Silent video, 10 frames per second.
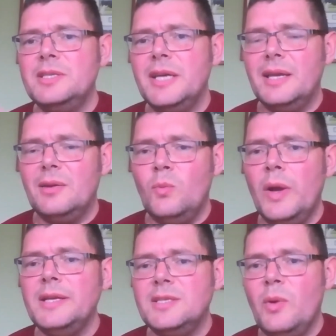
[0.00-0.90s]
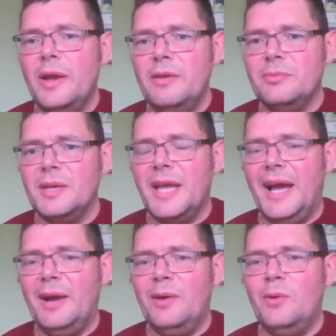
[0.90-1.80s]
we take weight away from the
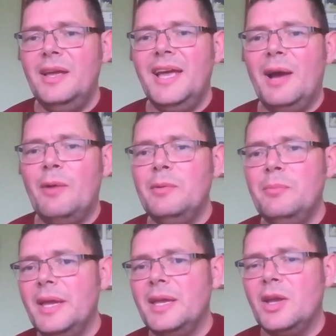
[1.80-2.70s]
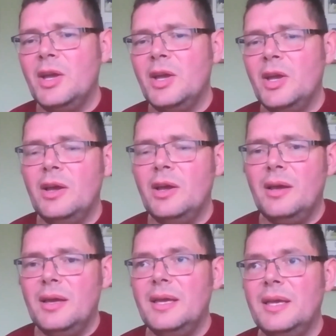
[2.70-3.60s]
cow, and we make her,
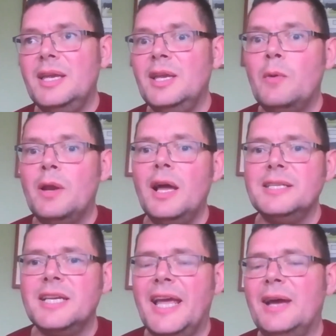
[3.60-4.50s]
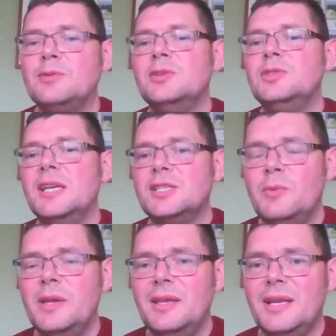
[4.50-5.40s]
you know, a lighter cow, so she
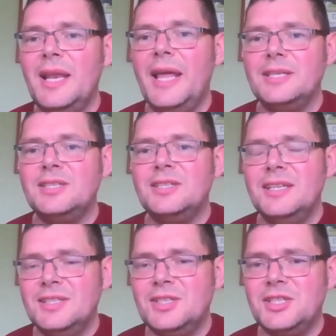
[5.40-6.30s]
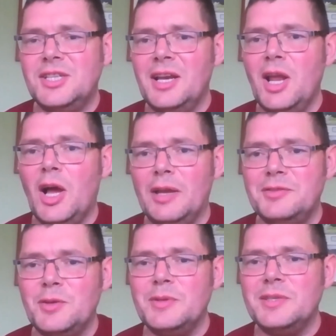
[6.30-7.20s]
has to eat less to stay
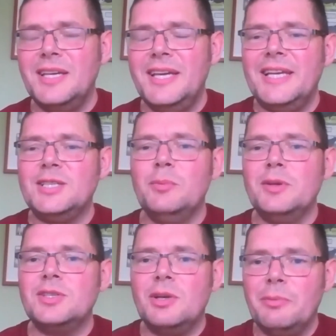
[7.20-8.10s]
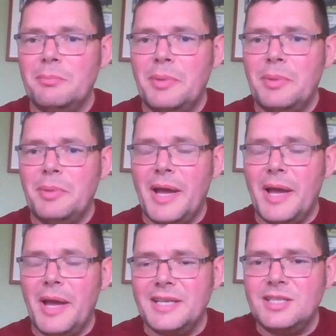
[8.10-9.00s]
alive. So it's almost coming back
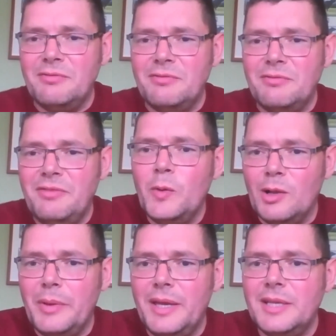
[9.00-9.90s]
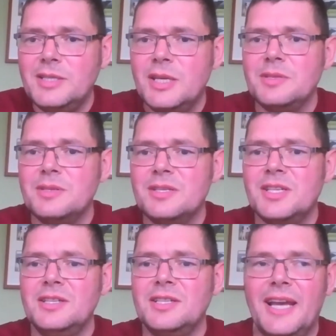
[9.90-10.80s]
into vogue a little bit in terms of the
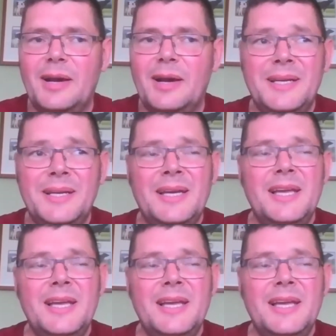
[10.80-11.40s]
size of the cow.